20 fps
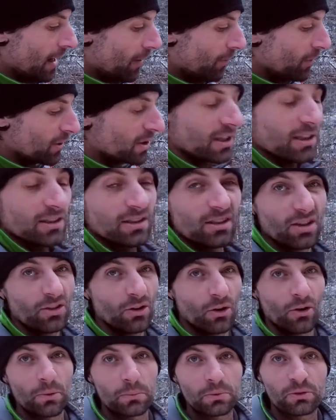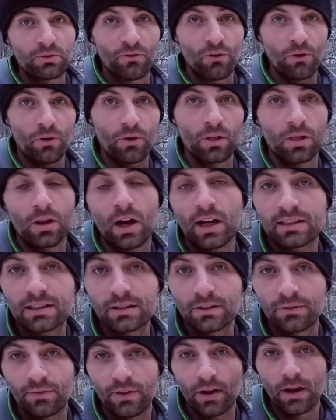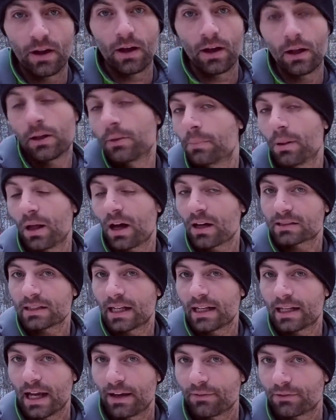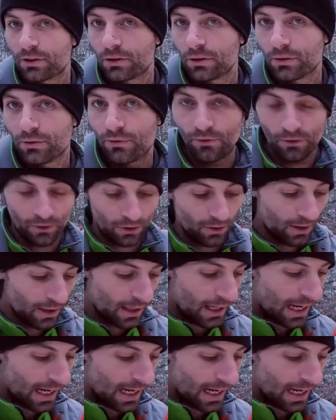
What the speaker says: which is the norms for lots of the blocks that you have to do for